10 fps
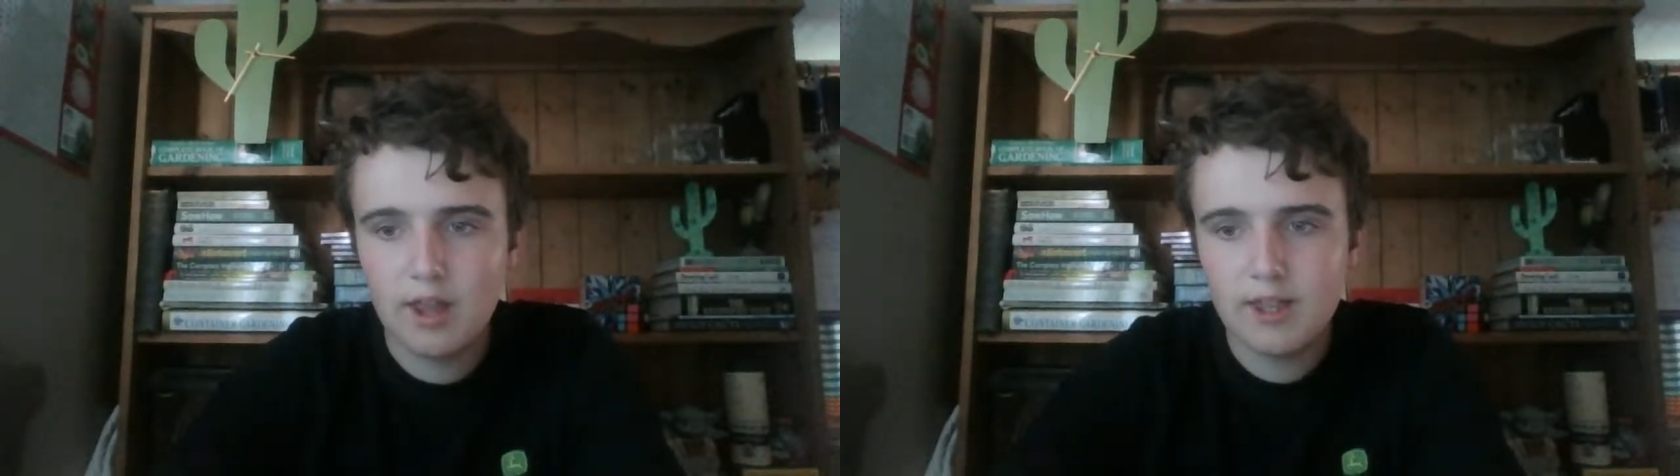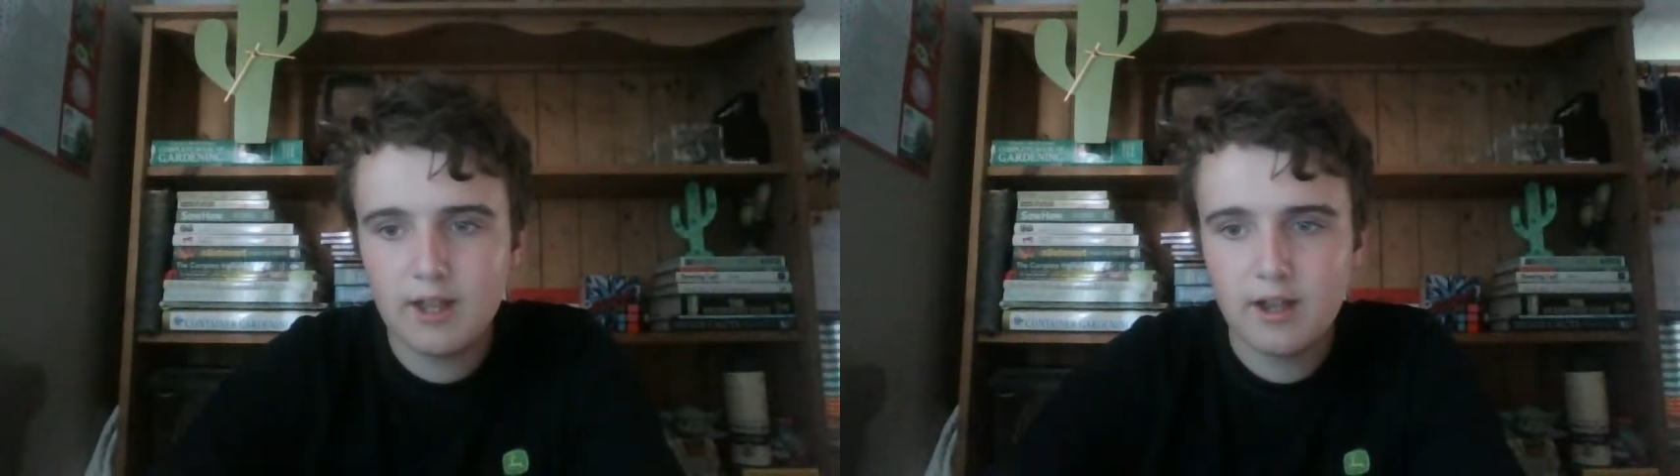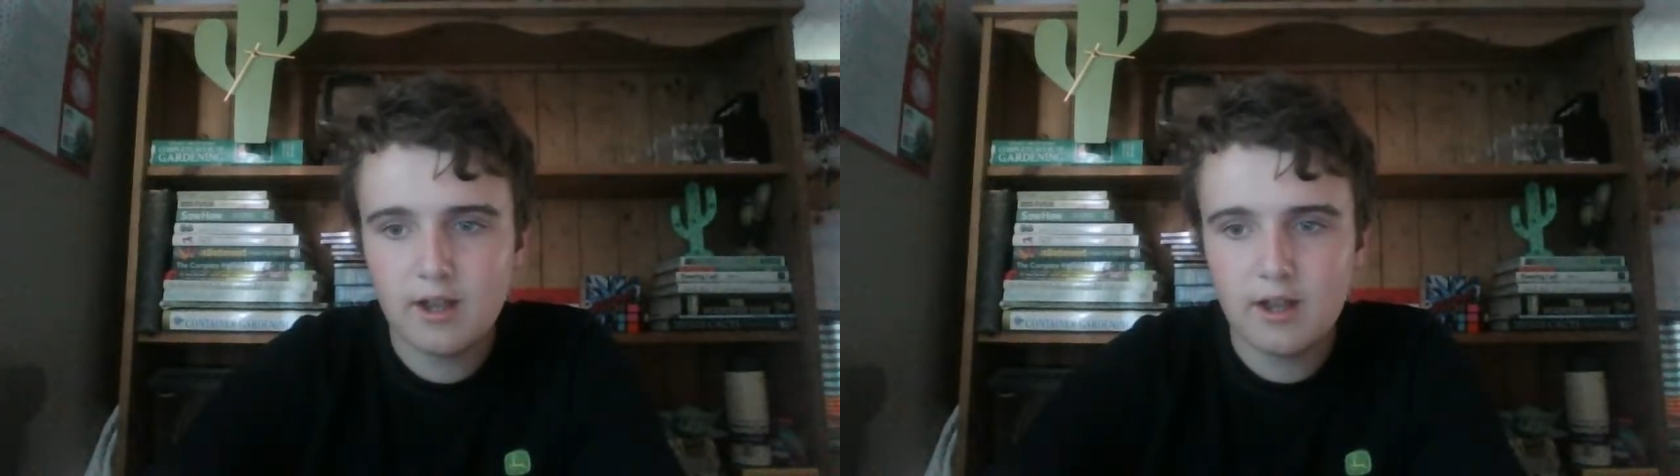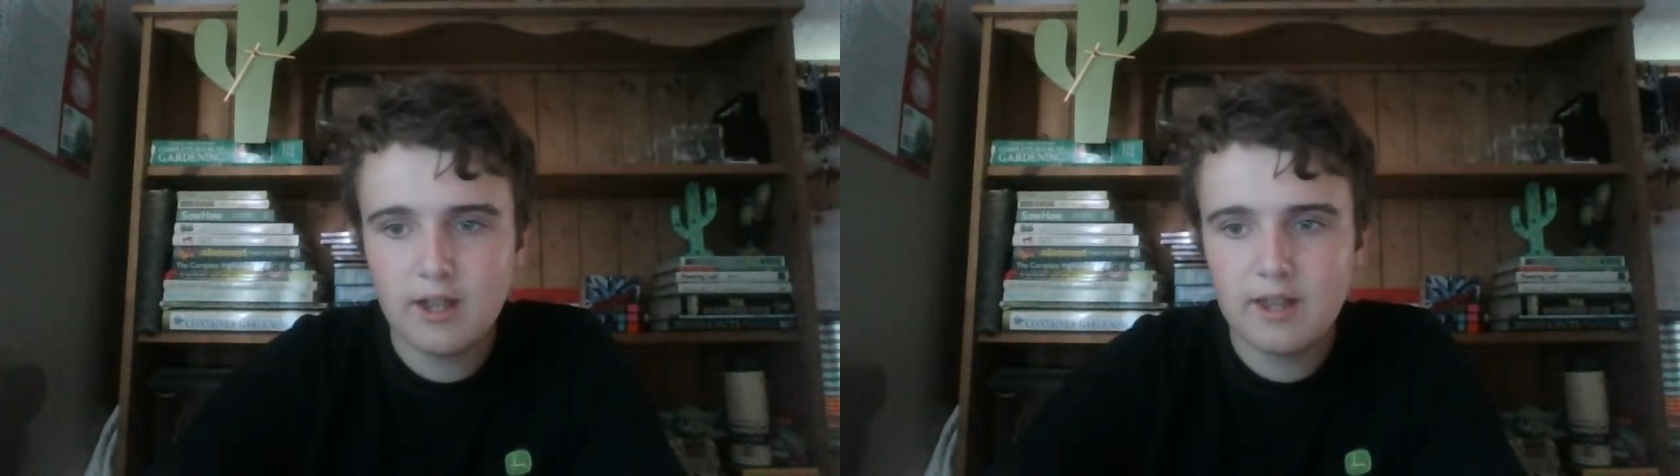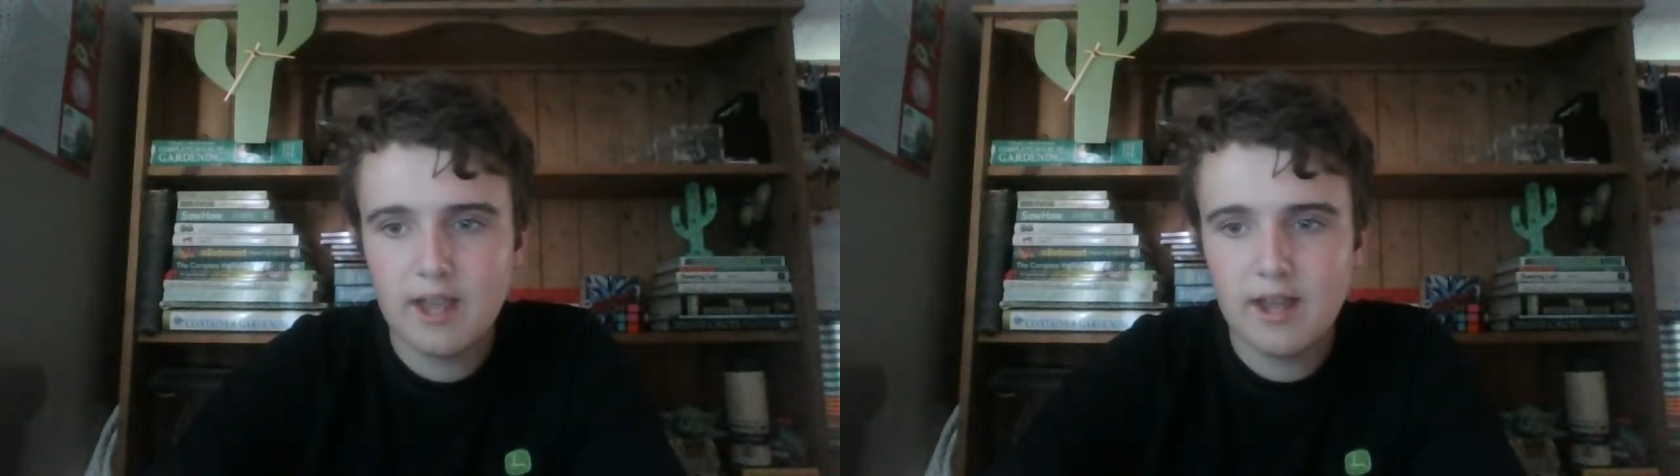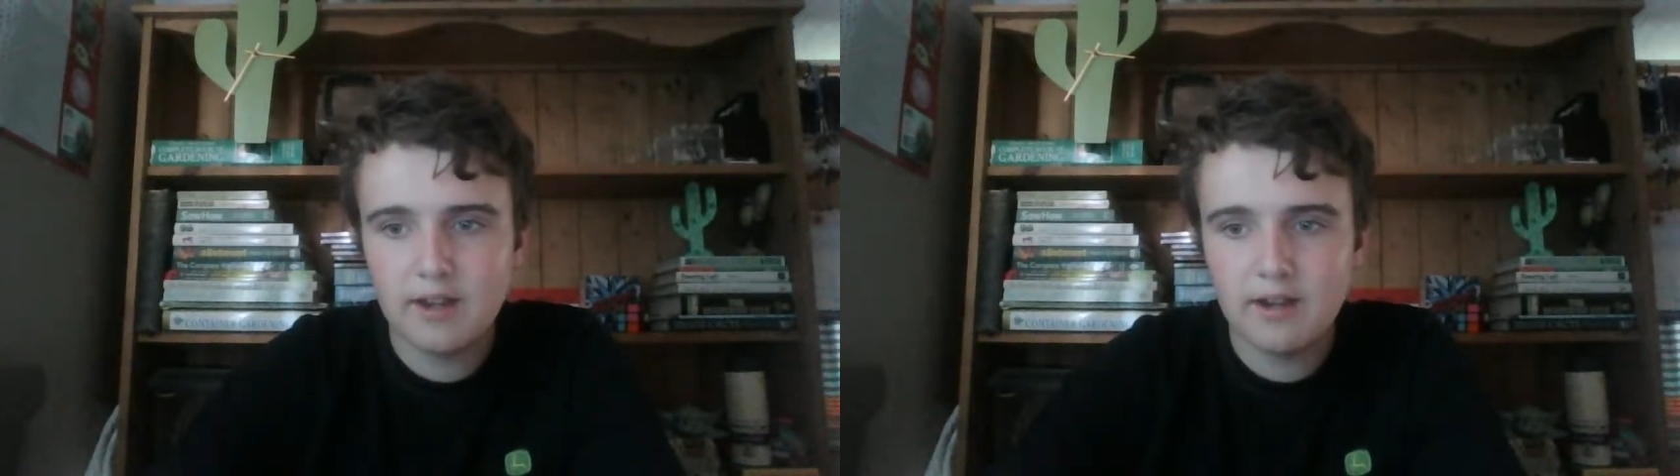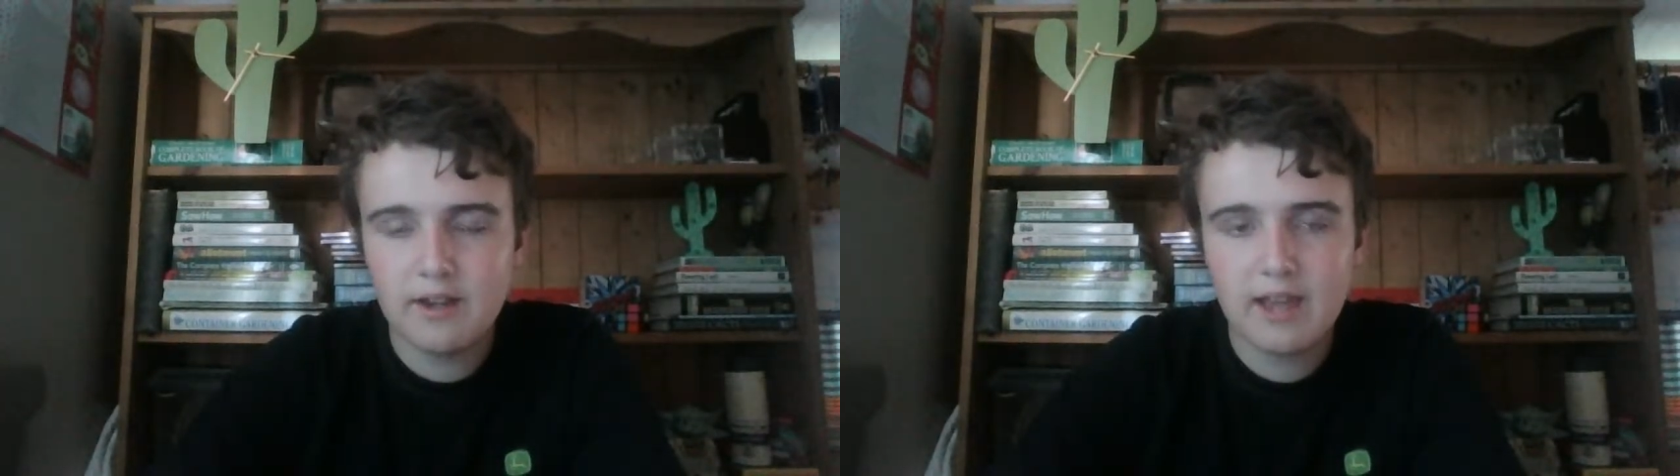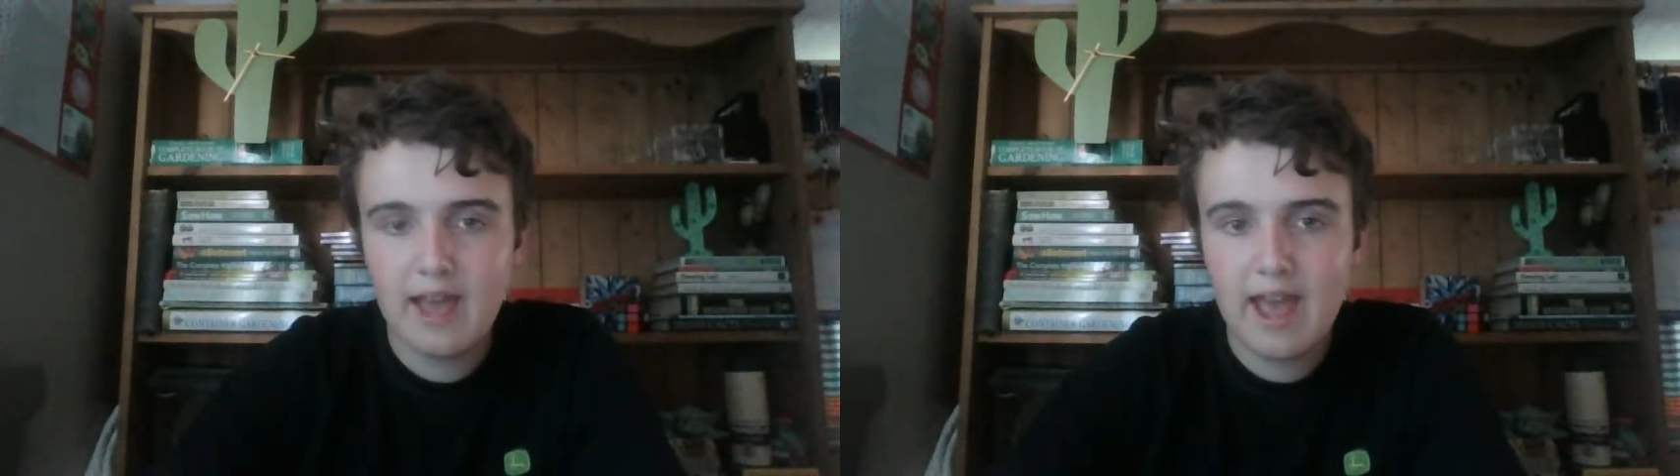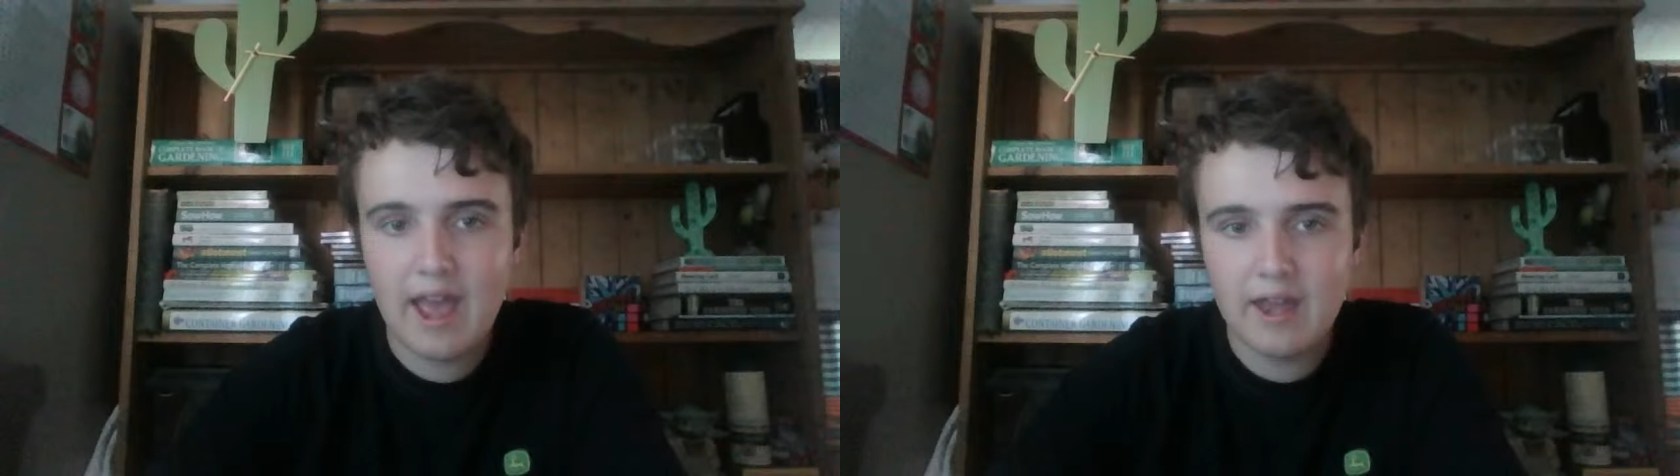I think in the end I didn't get